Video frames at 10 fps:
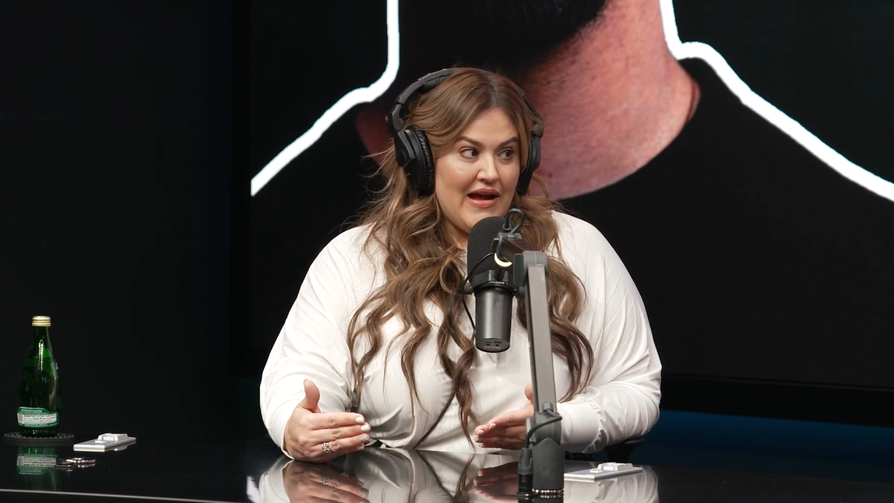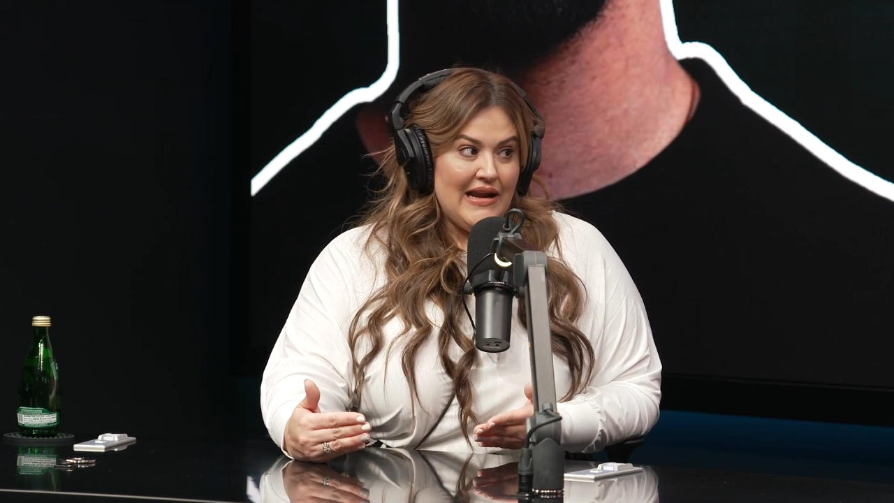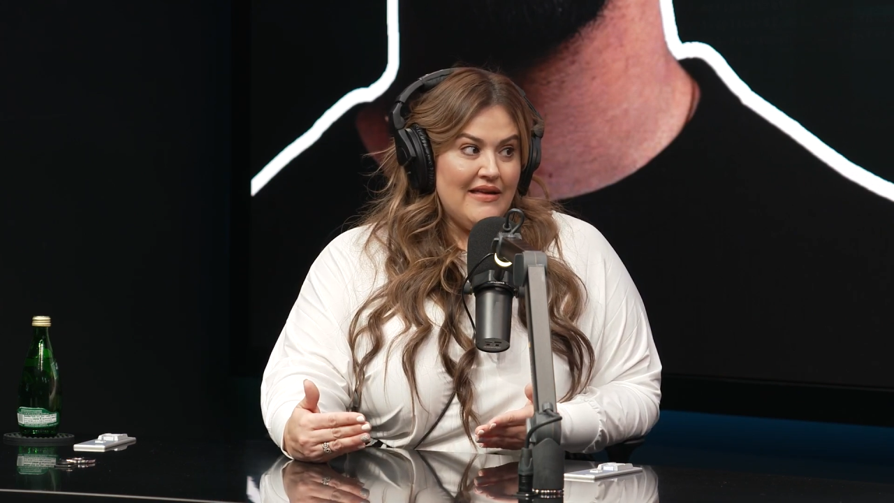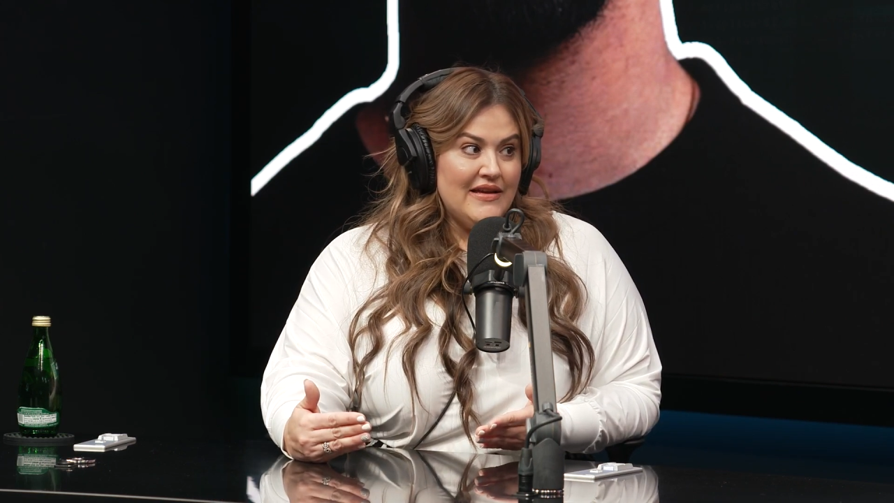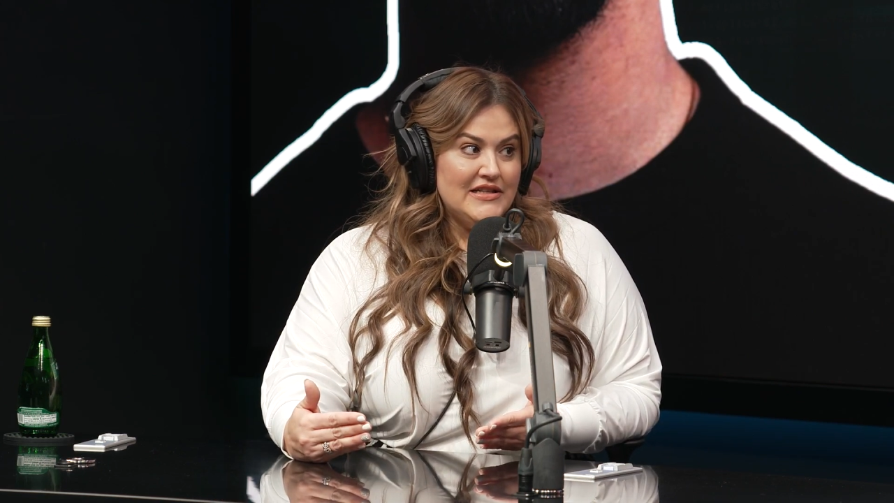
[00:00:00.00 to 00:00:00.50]

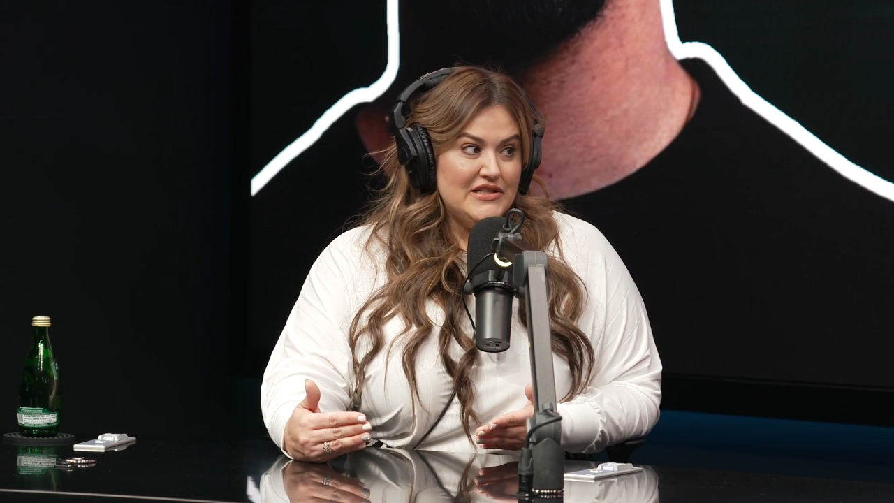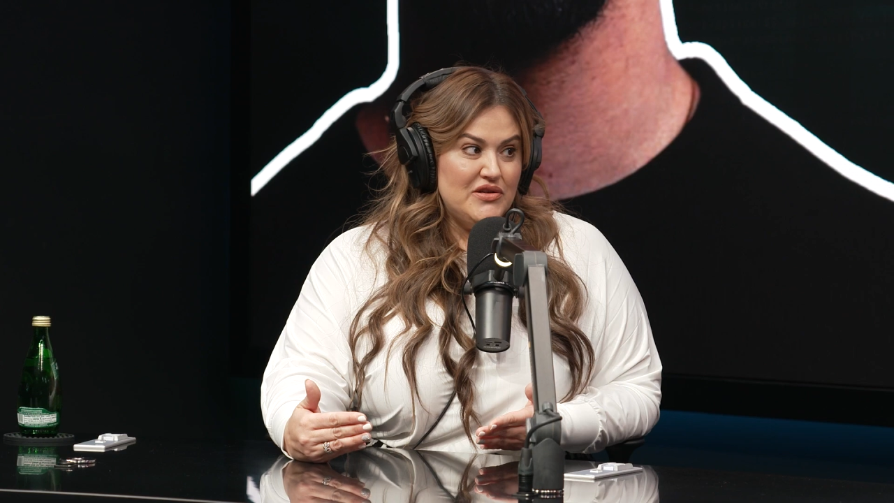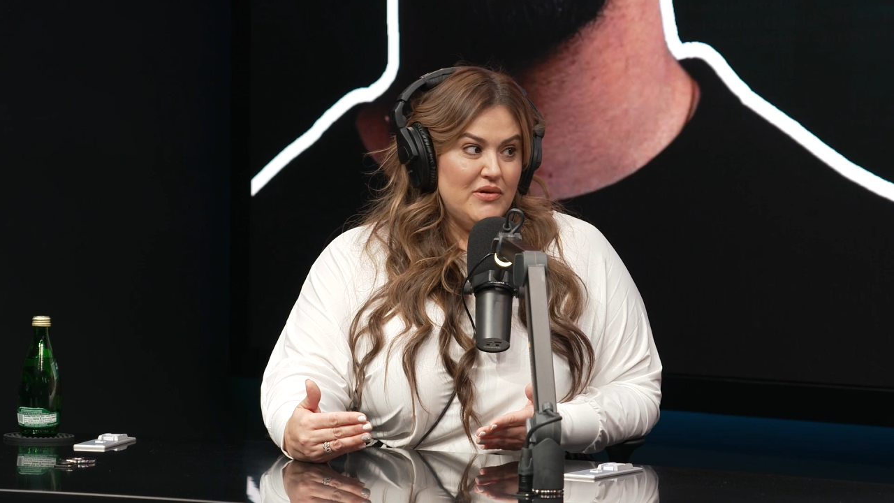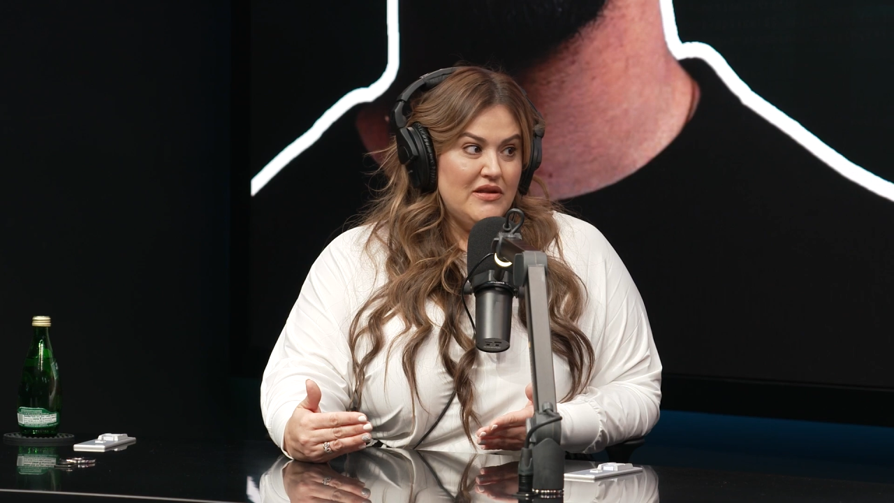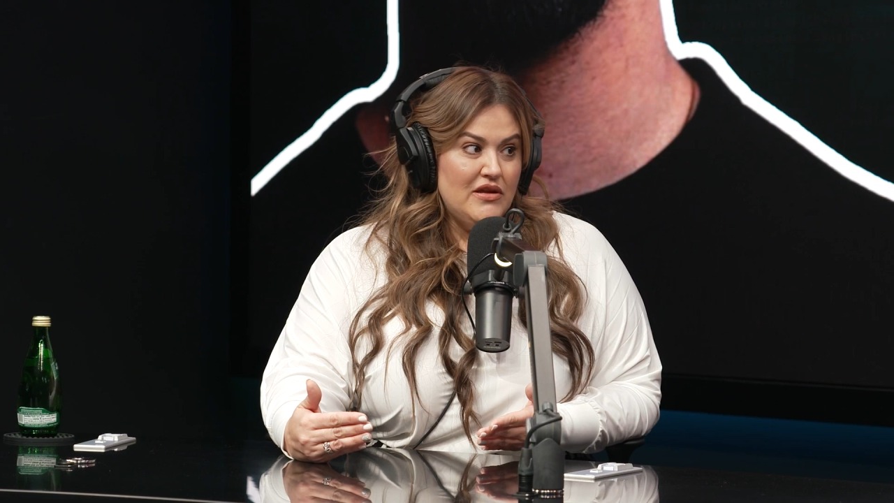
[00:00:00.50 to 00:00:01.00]
anything to
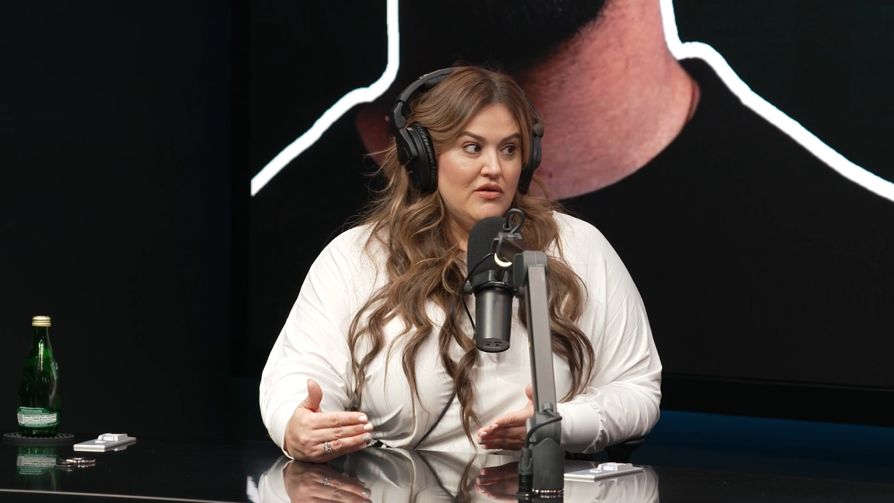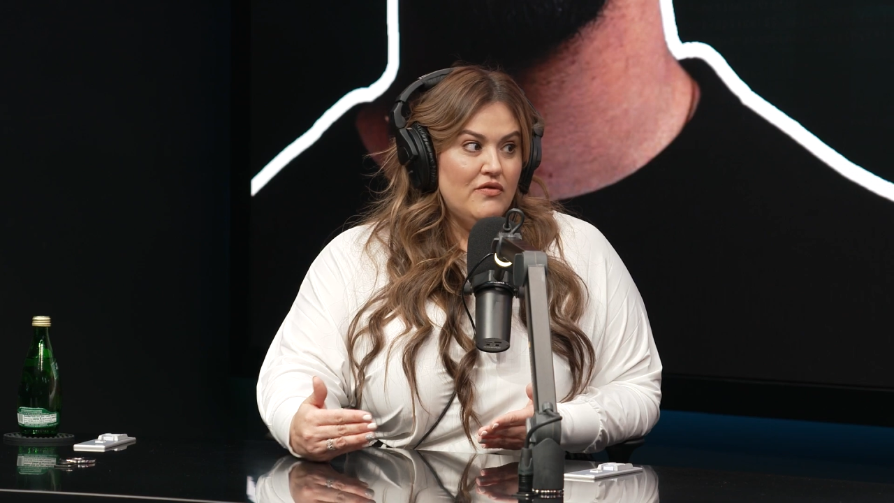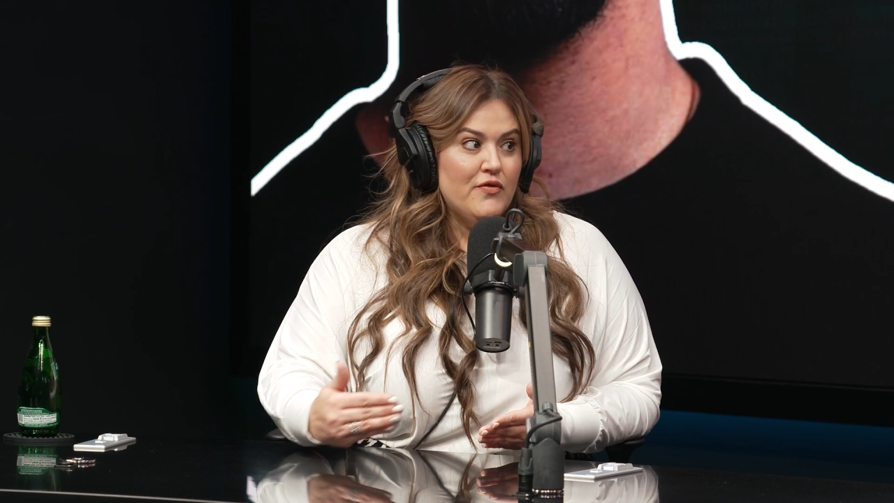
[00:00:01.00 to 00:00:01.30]
do with you,